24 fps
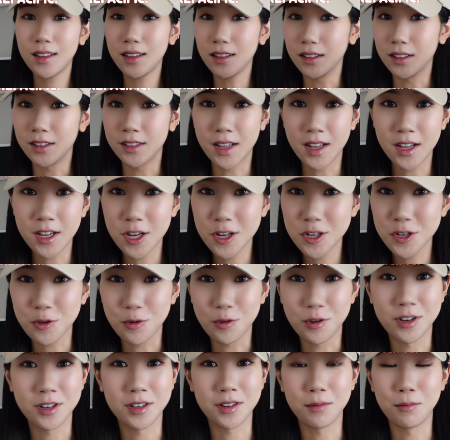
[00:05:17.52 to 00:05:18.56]
Laneige
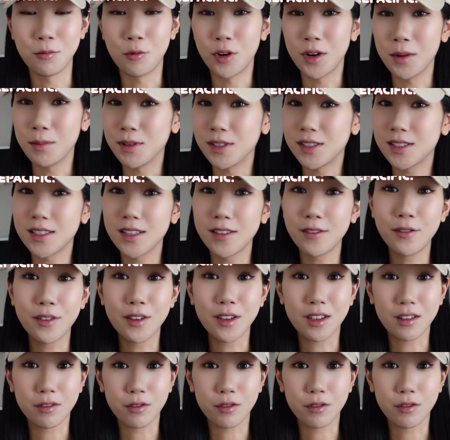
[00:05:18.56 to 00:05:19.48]
or Amore Pacific,